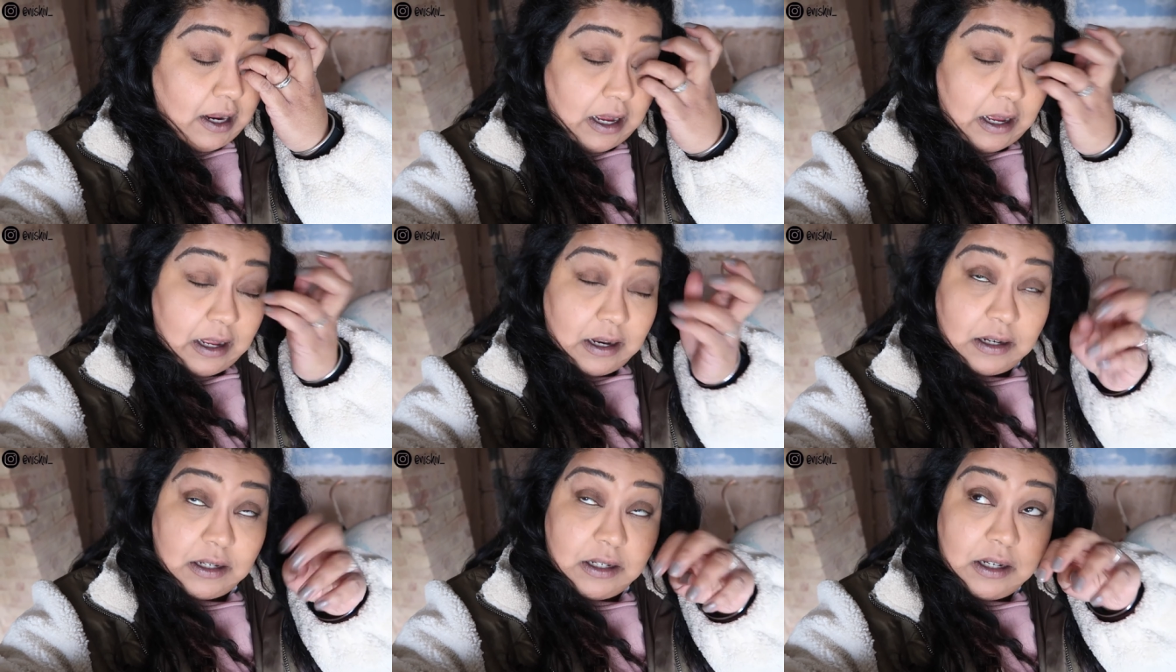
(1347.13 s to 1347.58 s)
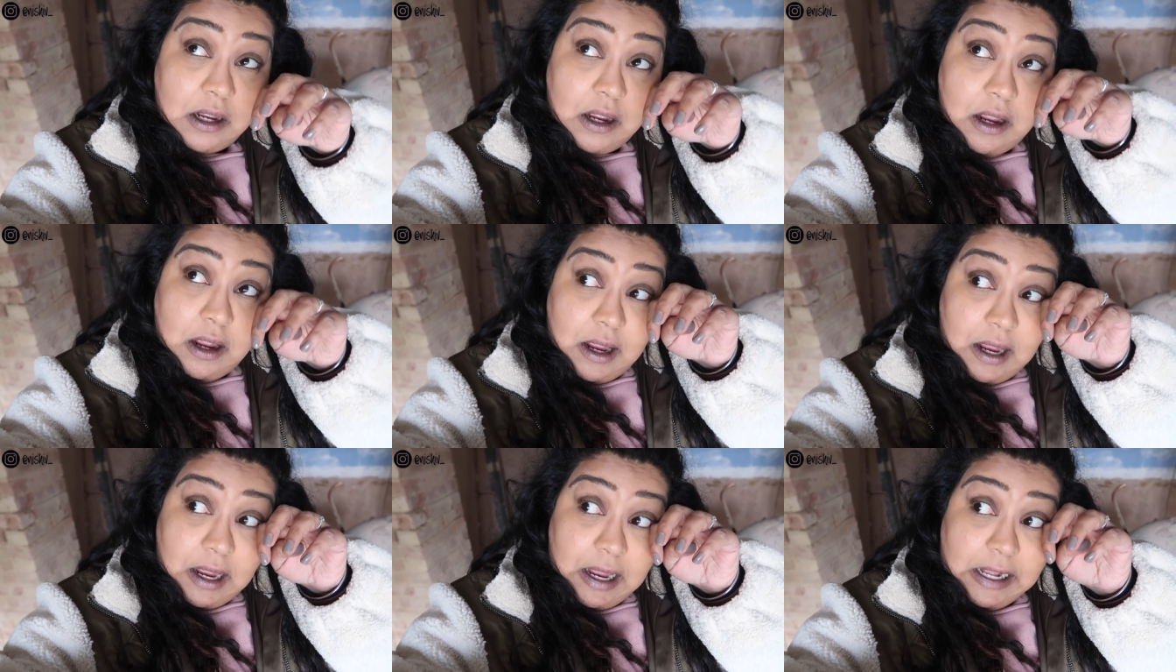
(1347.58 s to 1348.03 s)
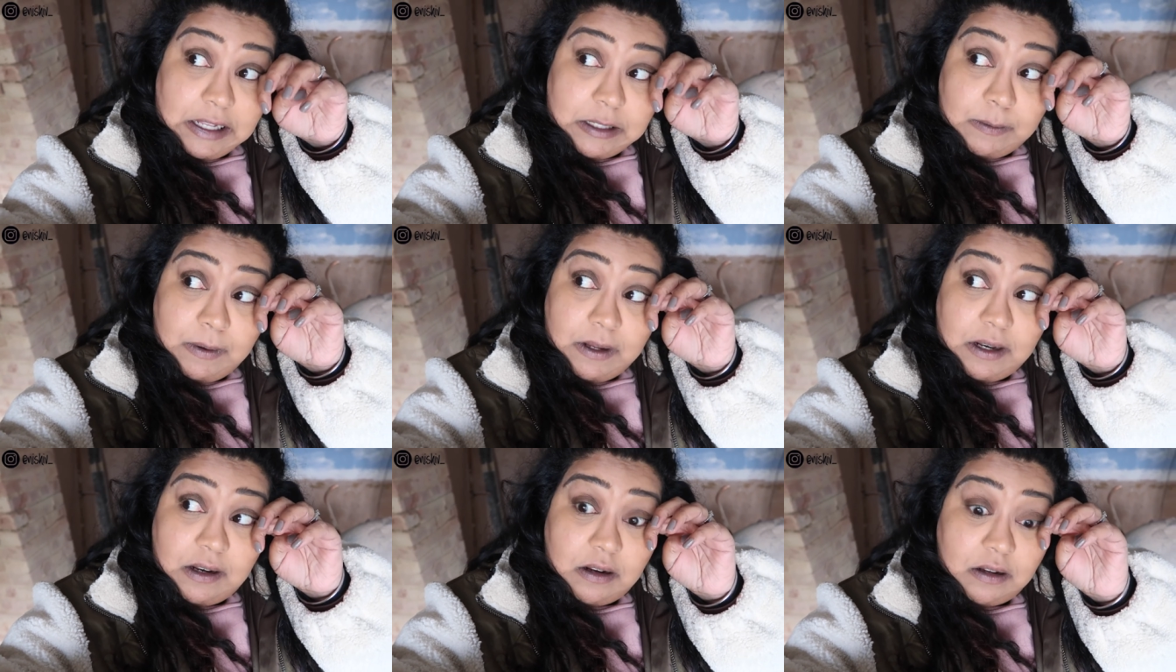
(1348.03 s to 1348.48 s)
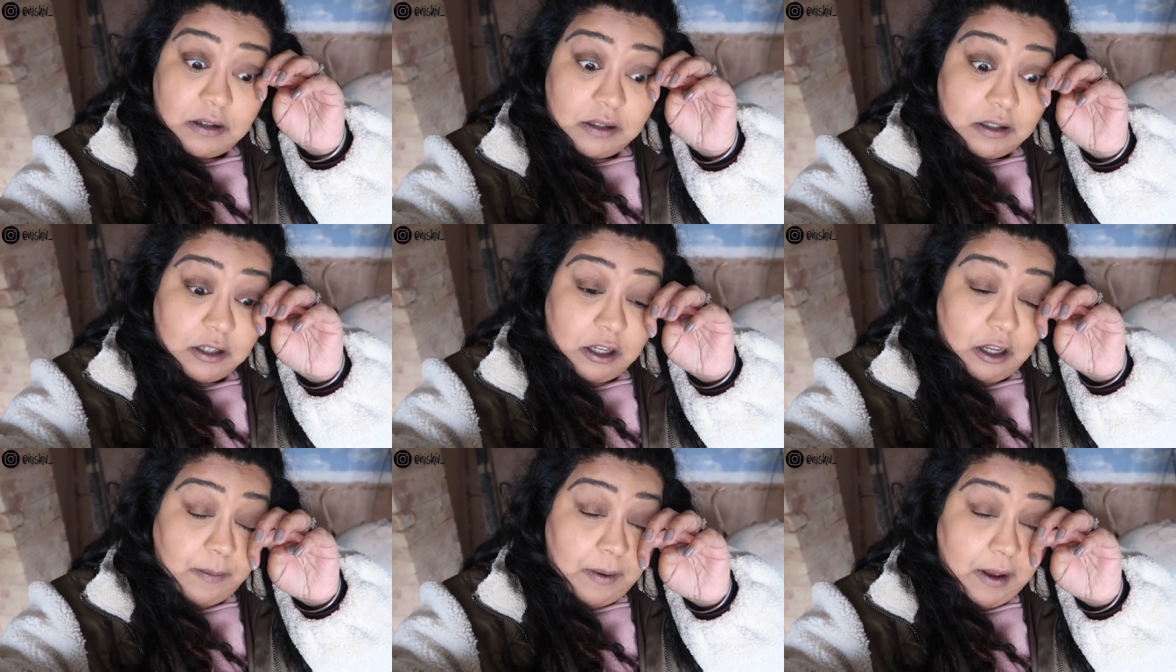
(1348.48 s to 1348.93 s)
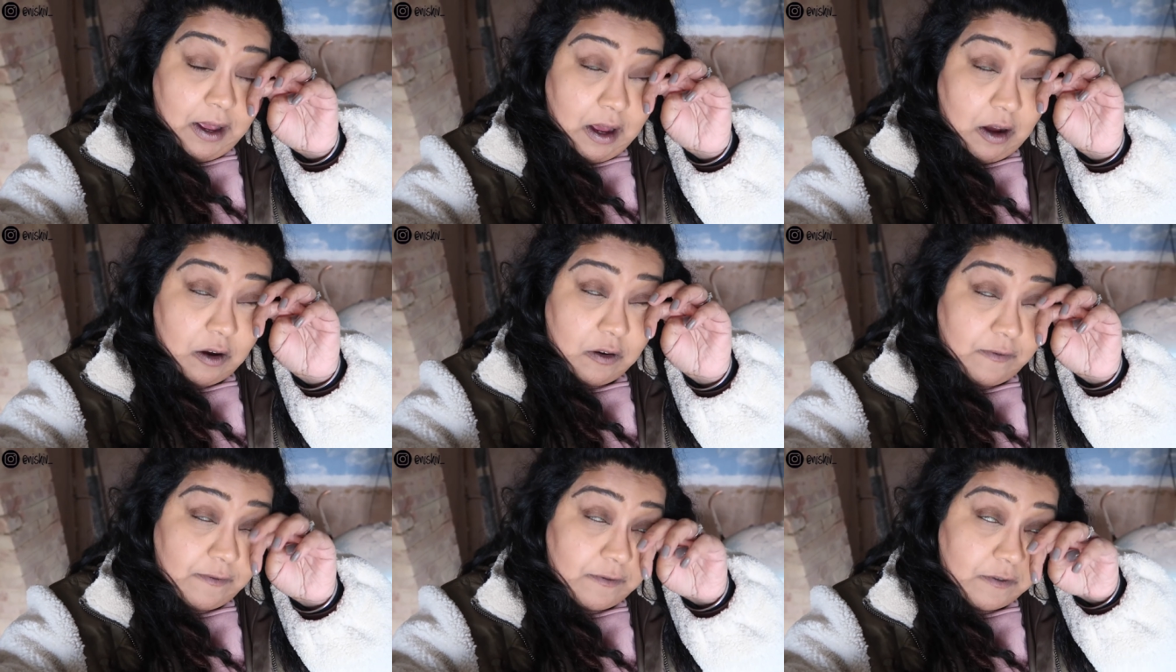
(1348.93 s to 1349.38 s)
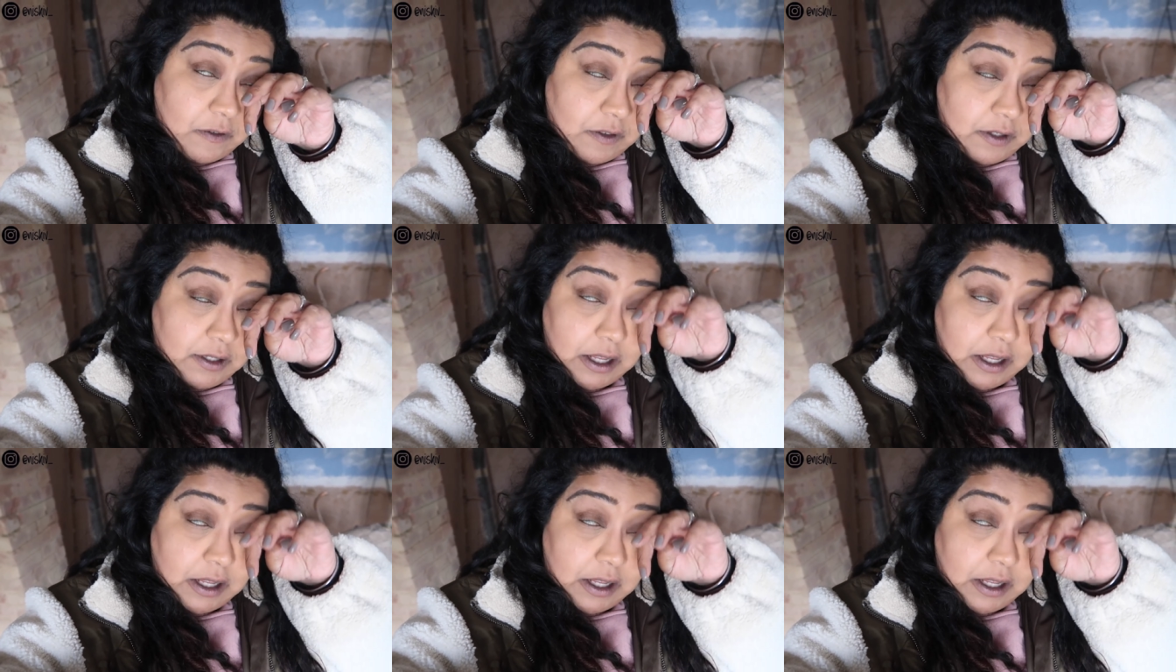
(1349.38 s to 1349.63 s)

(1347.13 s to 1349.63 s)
and it's been super helpful.